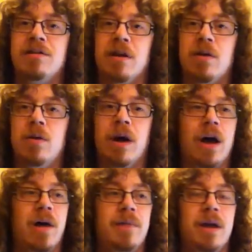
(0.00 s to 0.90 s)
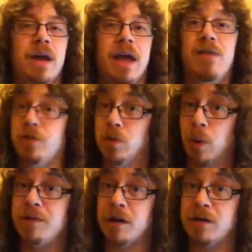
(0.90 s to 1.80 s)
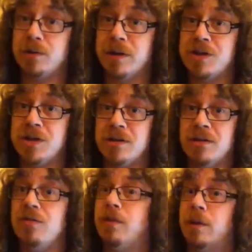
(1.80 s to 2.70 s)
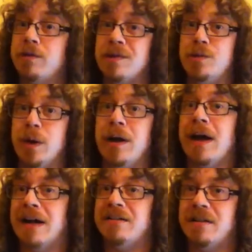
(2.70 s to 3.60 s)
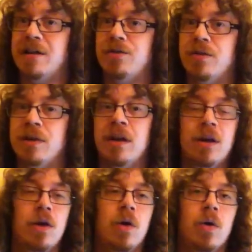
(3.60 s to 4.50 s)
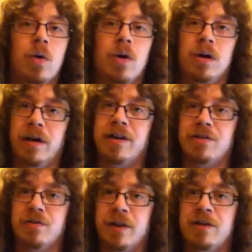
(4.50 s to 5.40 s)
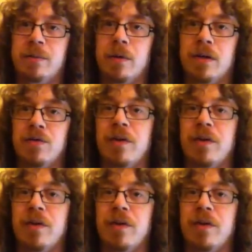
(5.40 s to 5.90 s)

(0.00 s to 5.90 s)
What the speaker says: So if you want to ask questions, follow us on Twitter at SEGADriven, or like us on Facebook,